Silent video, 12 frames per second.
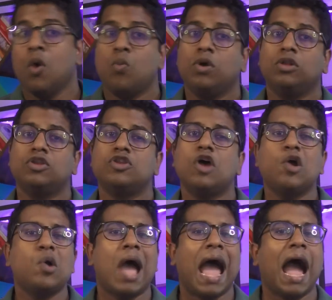will
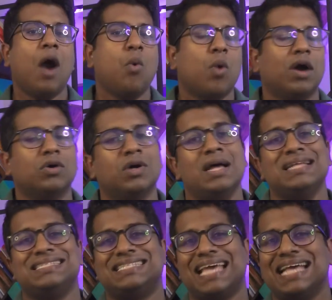know how well
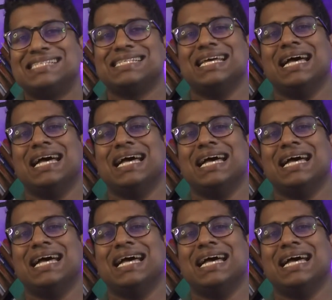Tesla